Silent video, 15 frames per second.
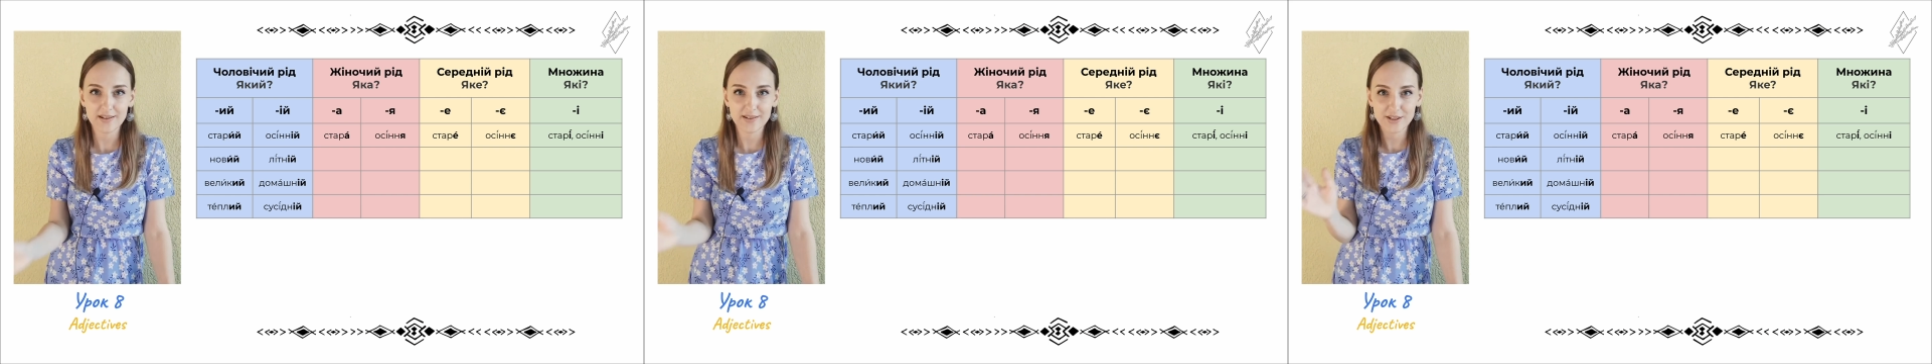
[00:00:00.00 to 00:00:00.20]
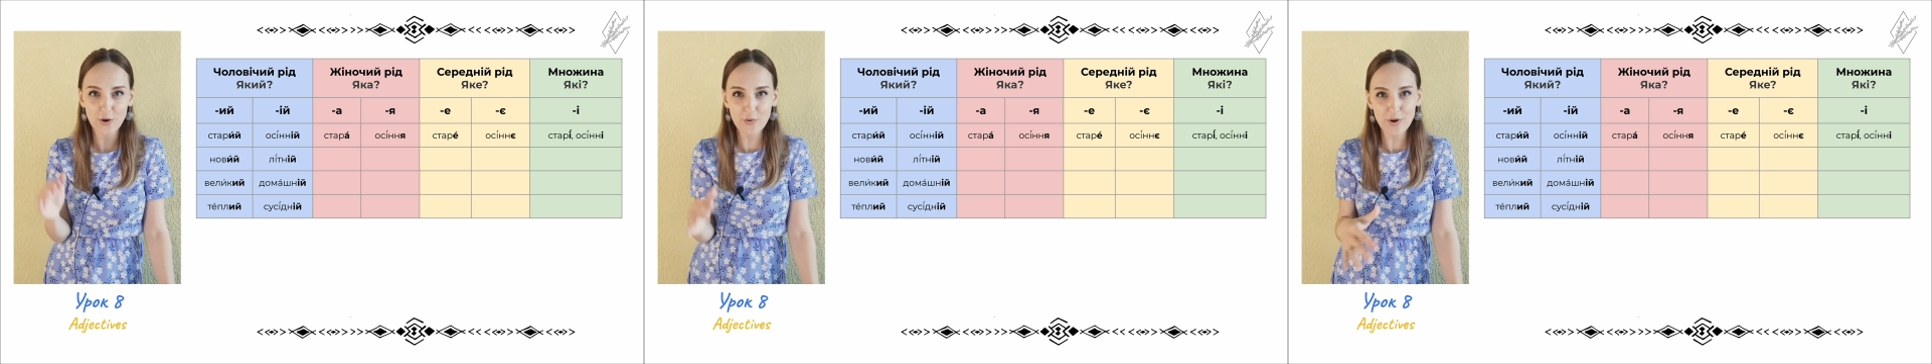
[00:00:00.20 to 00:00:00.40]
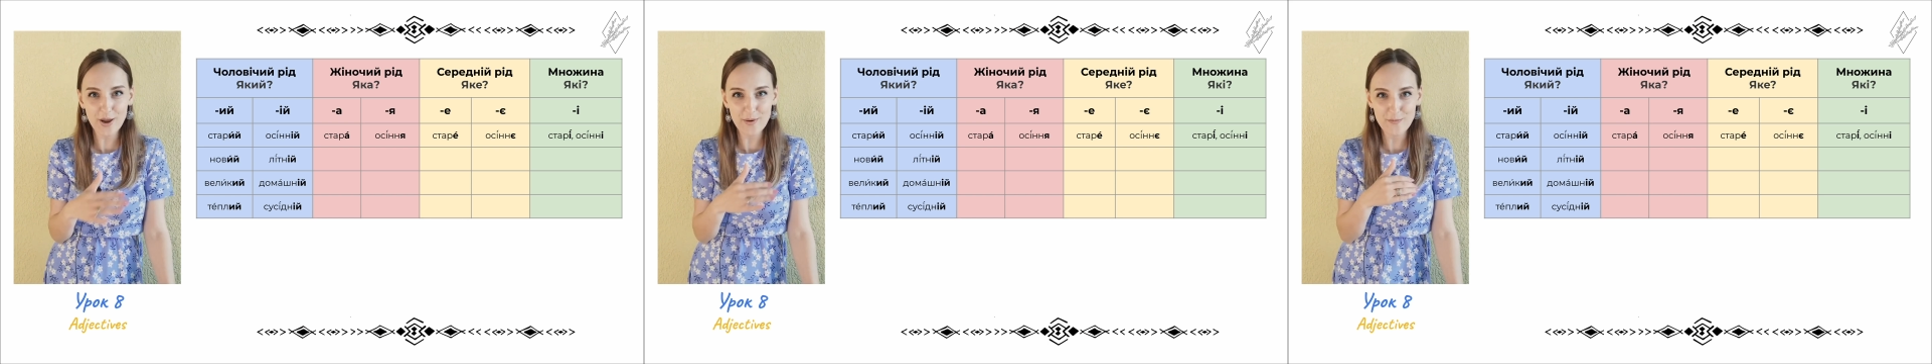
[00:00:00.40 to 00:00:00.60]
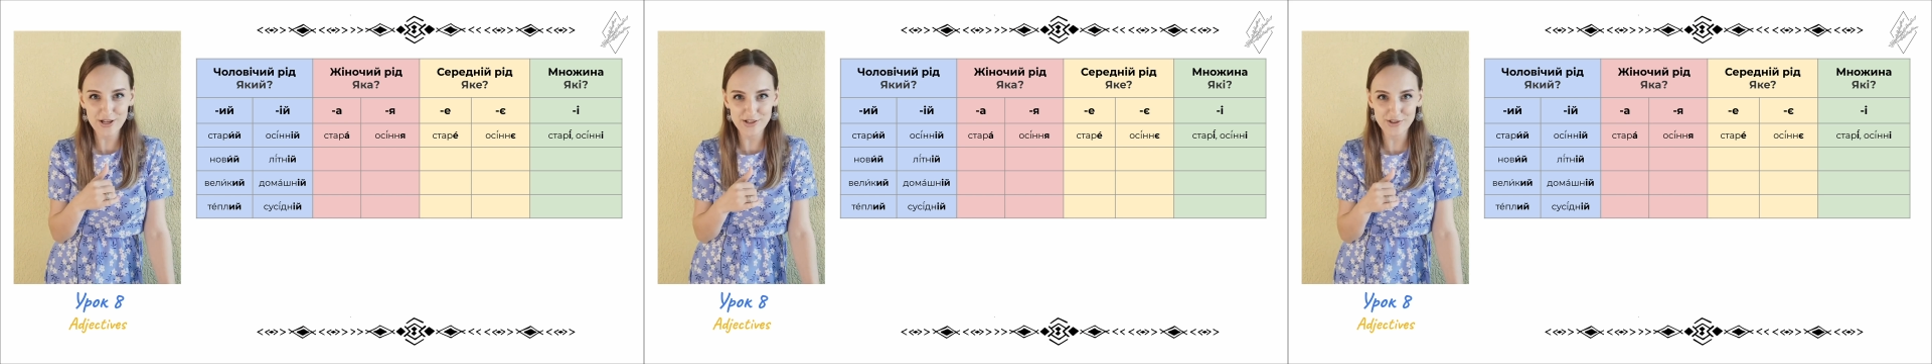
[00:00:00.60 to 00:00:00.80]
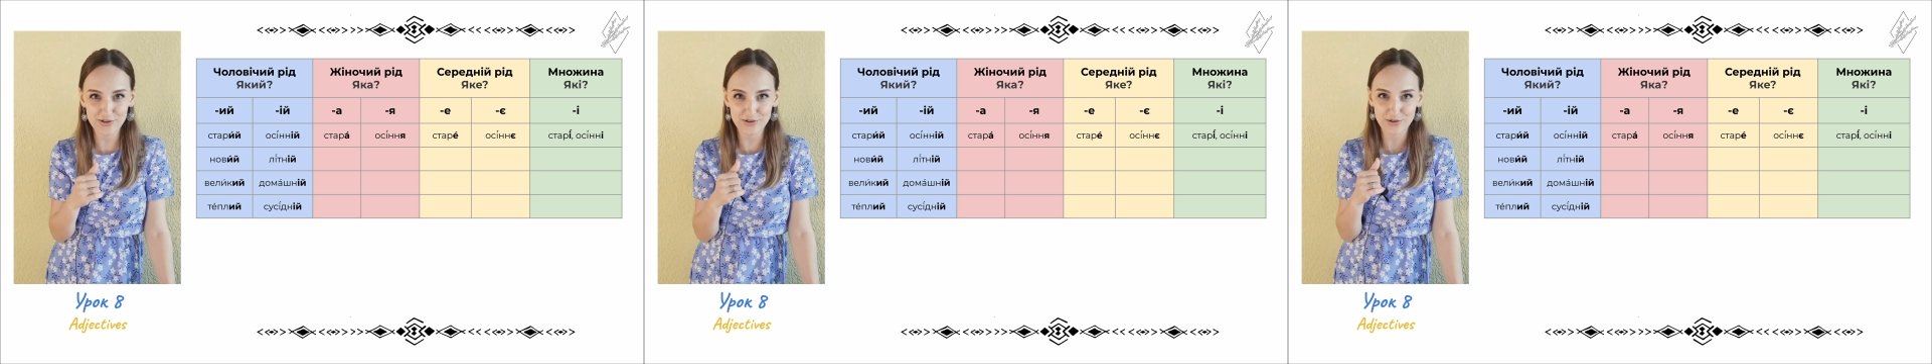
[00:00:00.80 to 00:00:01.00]
Now I'm
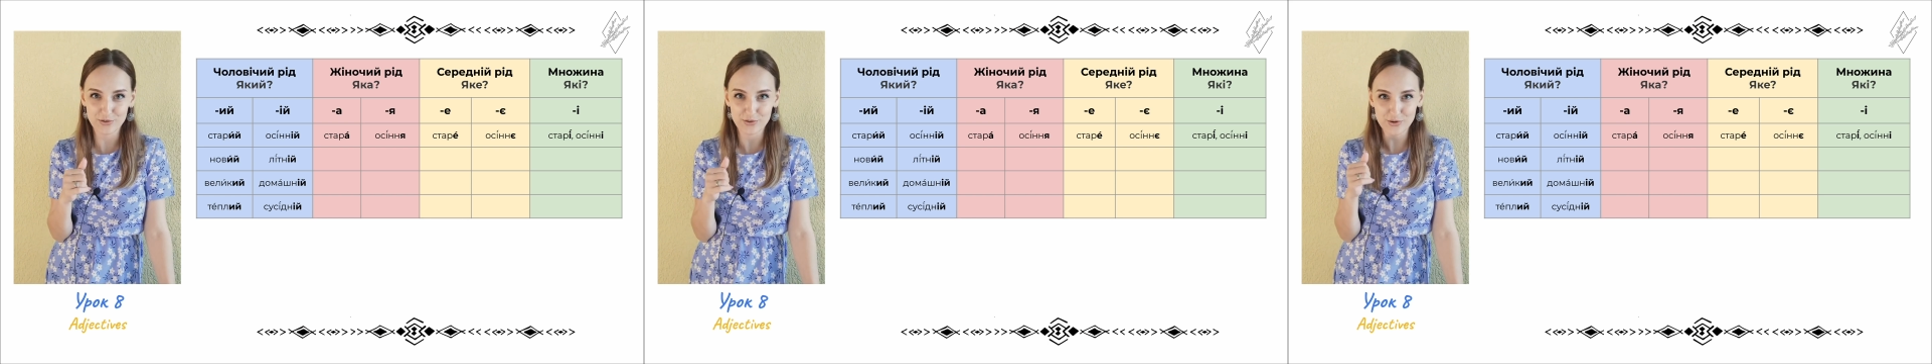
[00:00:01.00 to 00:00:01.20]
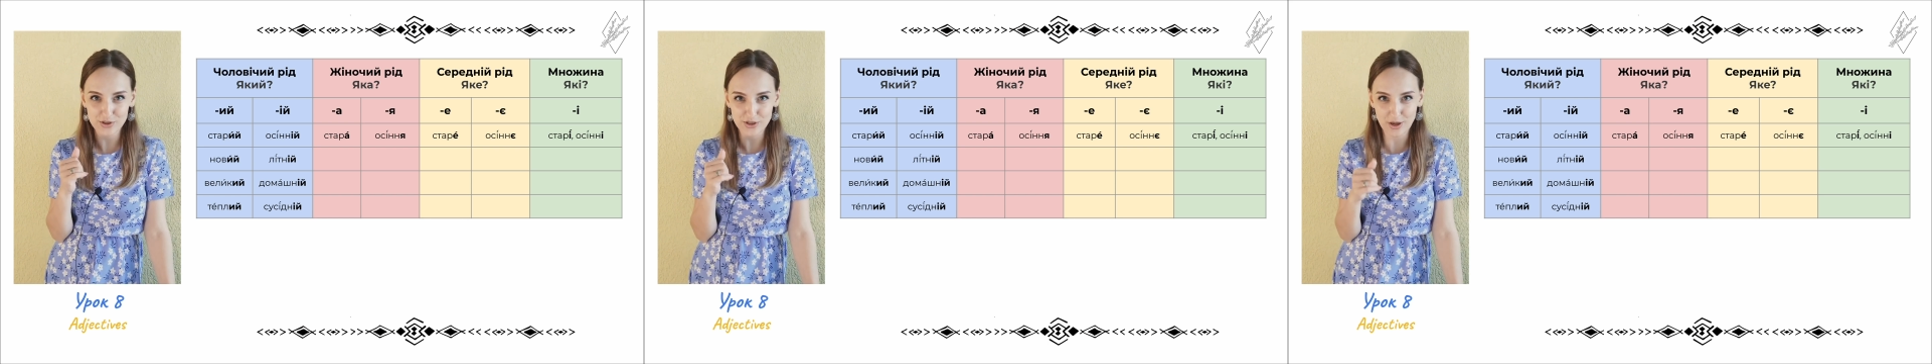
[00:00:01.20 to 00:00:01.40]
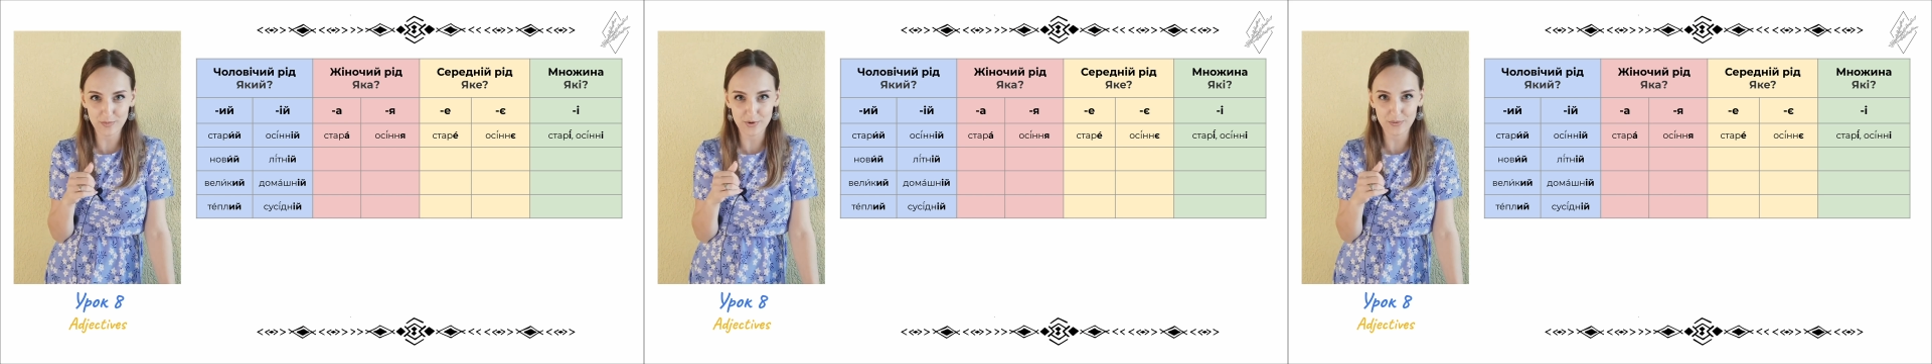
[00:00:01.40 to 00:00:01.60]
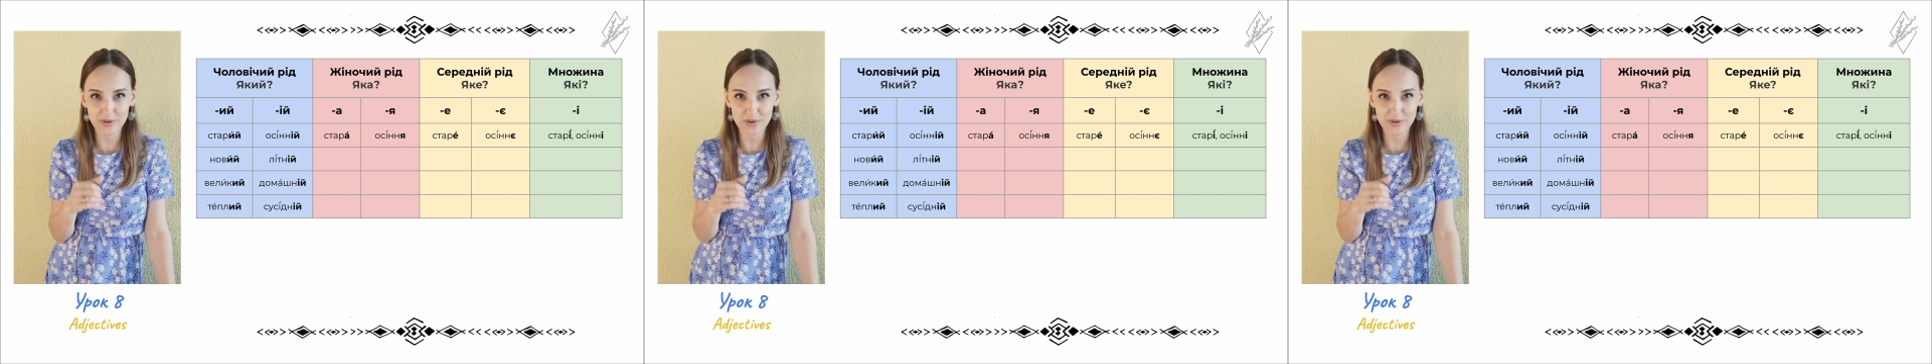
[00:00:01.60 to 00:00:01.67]
asking you to stop the